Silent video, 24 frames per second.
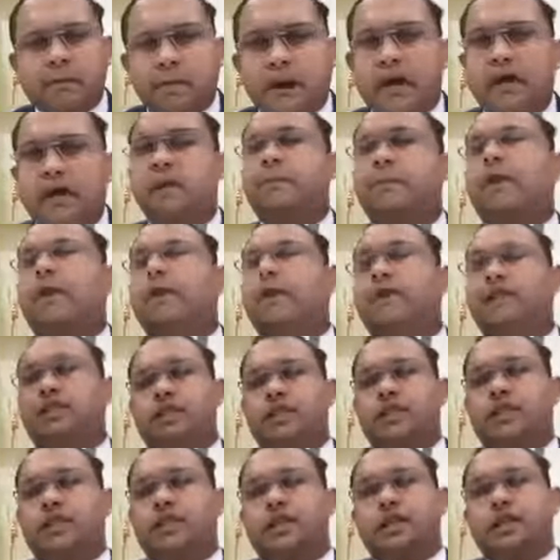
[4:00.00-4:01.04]
multiple
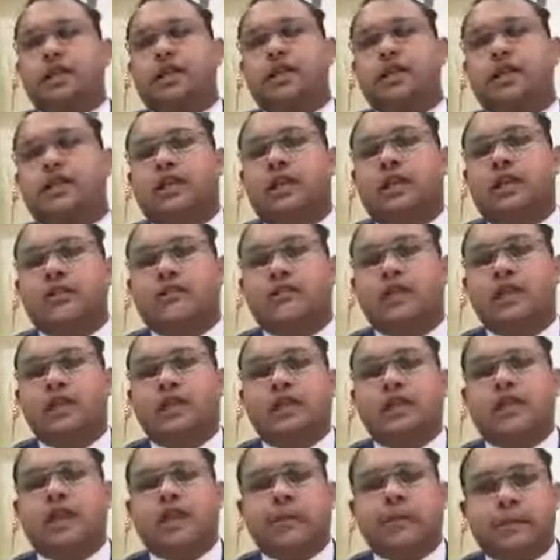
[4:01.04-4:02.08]
digital initiatives
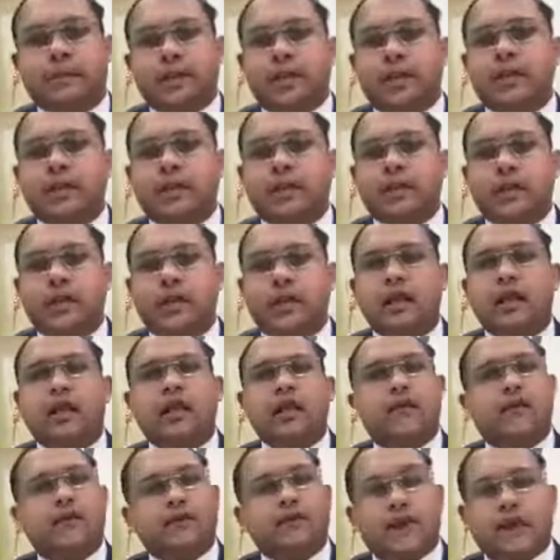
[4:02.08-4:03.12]
like Pragati,
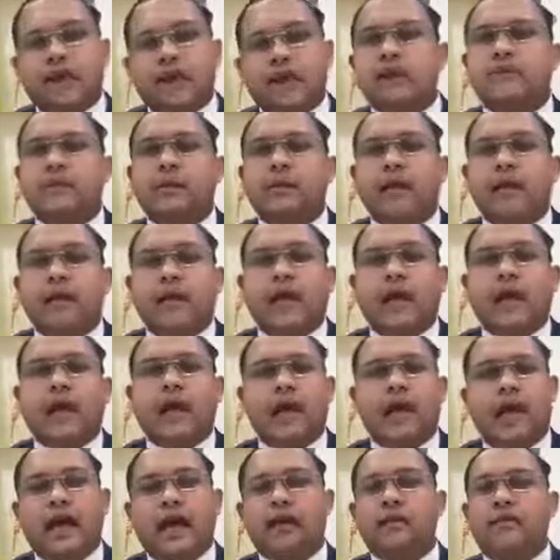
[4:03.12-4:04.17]
Frontless Media,
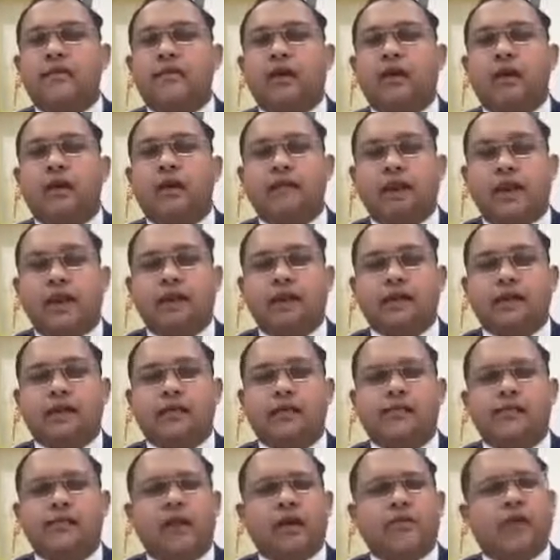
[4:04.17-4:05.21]
and Soul Wellness,
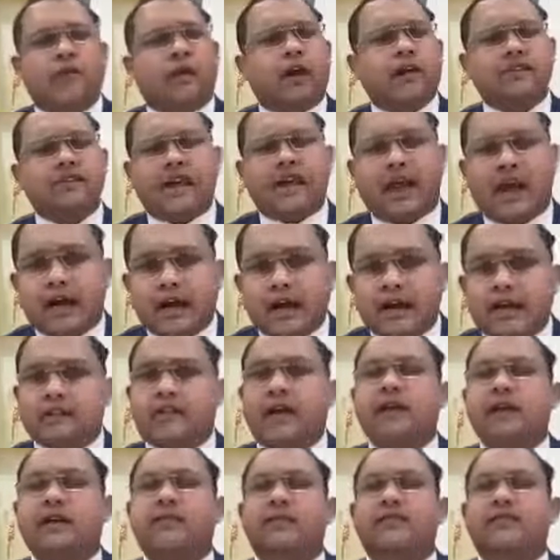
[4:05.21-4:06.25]
for his
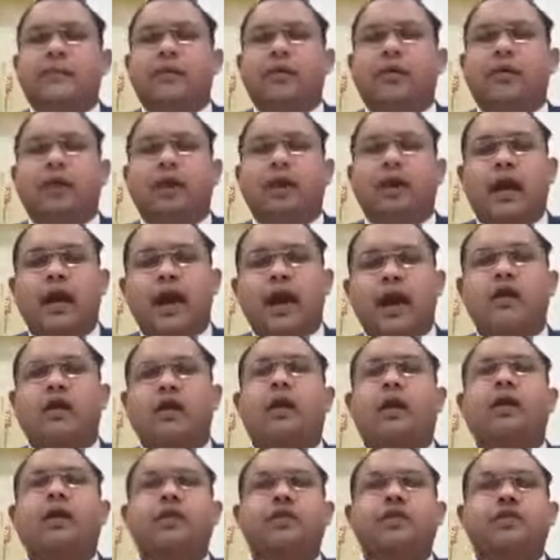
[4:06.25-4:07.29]
undivided support and
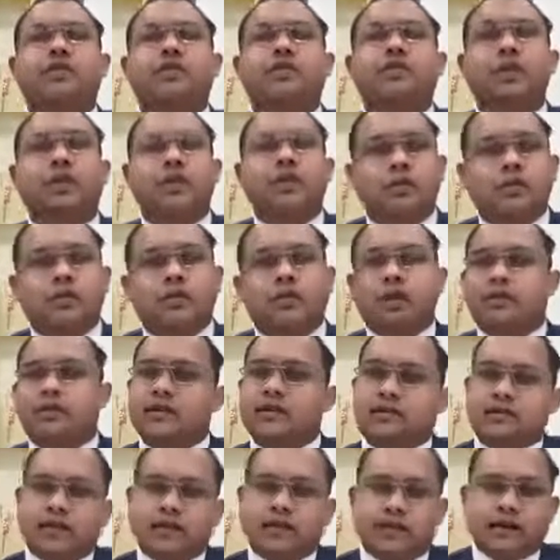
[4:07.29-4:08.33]
contribution towards
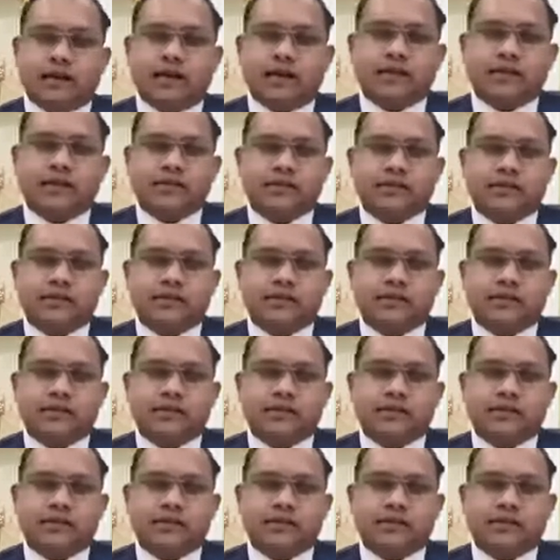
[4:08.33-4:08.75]
this event.